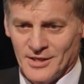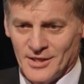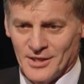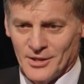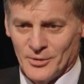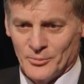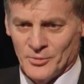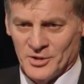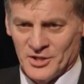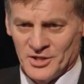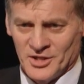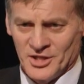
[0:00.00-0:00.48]

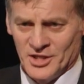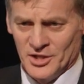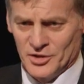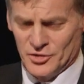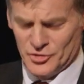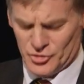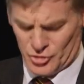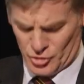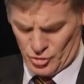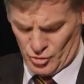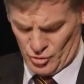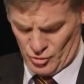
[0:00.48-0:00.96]
We need
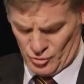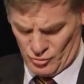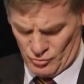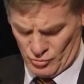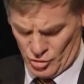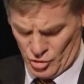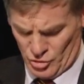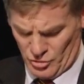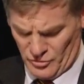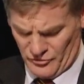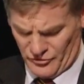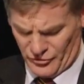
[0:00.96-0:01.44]
to
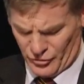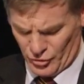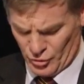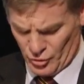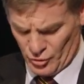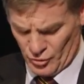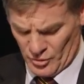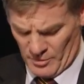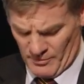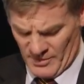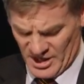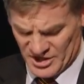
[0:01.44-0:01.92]
move
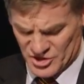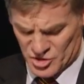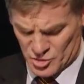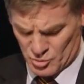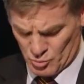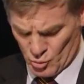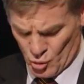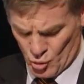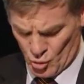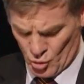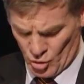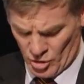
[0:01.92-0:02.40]
to much
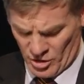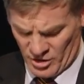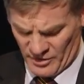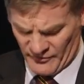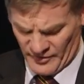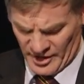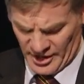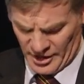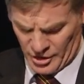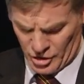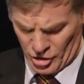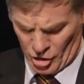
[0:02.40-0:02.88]
more of
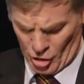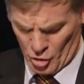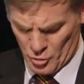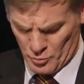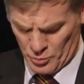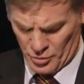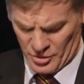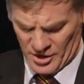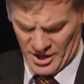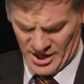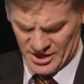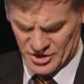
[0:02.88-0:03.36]
a
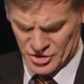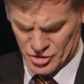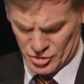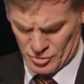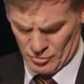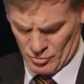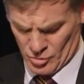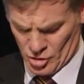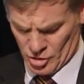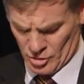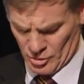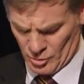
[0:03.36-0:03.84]
co-production
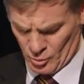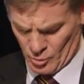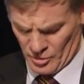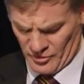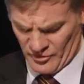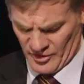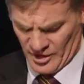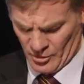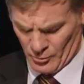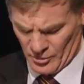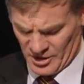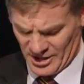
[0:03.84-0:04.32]
model with
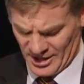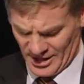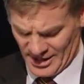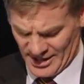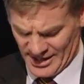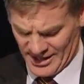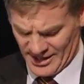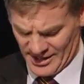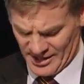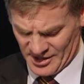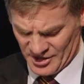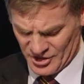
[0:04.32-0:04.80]
our
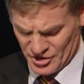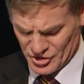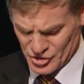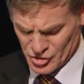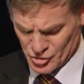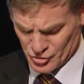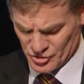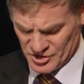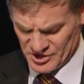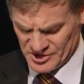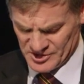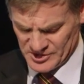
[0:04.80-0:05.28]
regulated
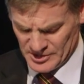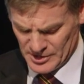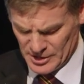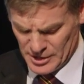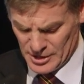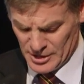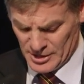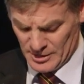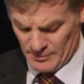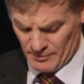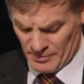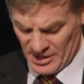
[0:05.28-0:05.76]
industries,
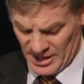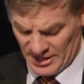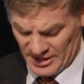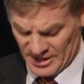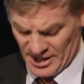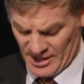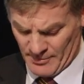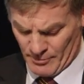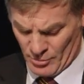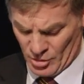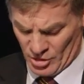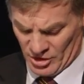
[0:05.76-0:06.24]
backed
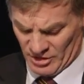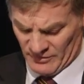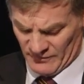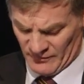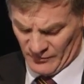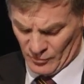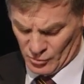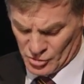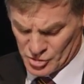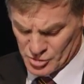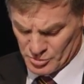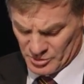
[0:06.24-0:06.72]
up by
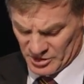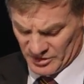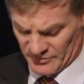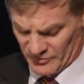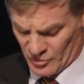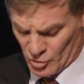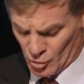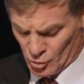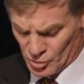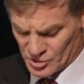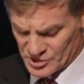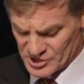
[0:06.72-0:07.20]
enforcement, of
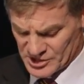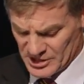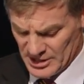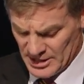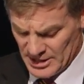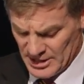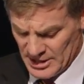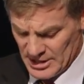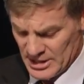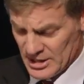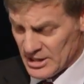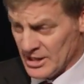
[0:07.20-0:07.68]
course,
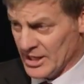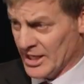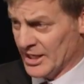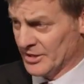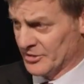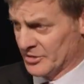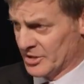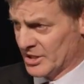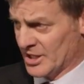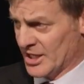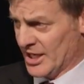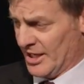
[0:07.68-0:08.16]

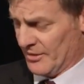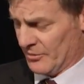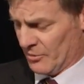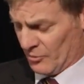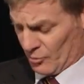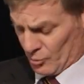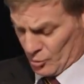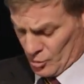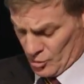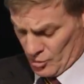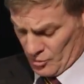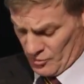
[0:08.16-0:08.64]
to cut
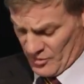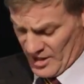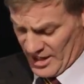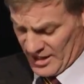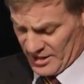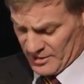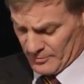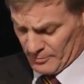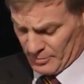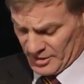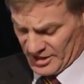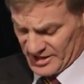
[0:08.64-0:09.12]
through that
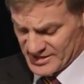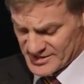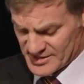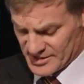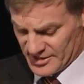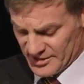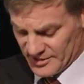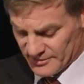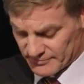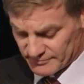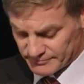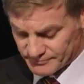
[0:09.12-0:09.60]
complexity.